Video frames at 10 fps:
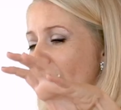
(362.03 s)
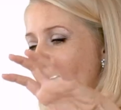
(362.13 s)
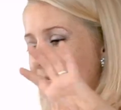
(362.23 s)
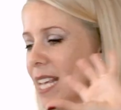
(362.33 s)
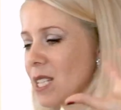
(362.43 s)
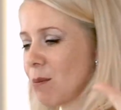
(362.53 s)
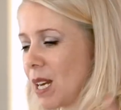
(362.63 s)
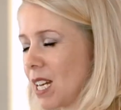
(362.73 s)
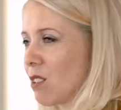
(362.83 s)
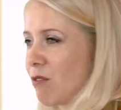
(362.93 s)
as
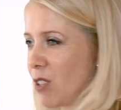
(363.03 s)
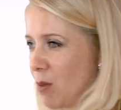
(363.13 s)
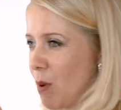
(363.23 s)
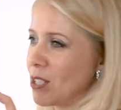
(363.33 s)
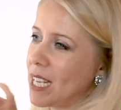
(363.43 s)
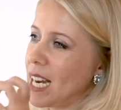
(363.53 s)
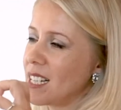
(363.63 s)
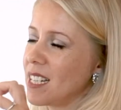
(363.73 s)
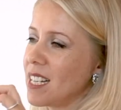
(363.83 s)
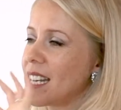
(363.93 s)
many different
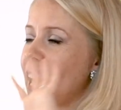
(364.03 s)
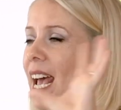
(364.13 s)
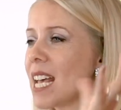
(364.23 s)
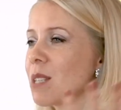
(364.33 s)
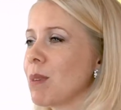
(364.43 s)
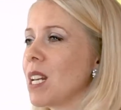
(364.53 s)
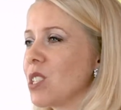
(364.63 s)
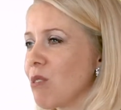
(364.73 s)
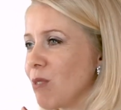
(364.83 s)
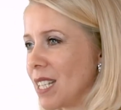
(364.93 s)
modalities and as many
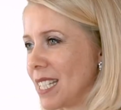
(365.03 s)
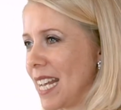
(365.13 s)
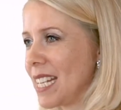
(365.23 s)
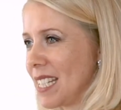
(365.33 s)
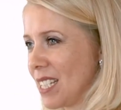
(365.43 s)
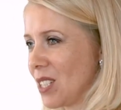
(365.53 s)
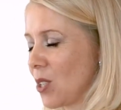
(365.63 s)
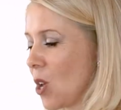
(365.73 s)
different senses,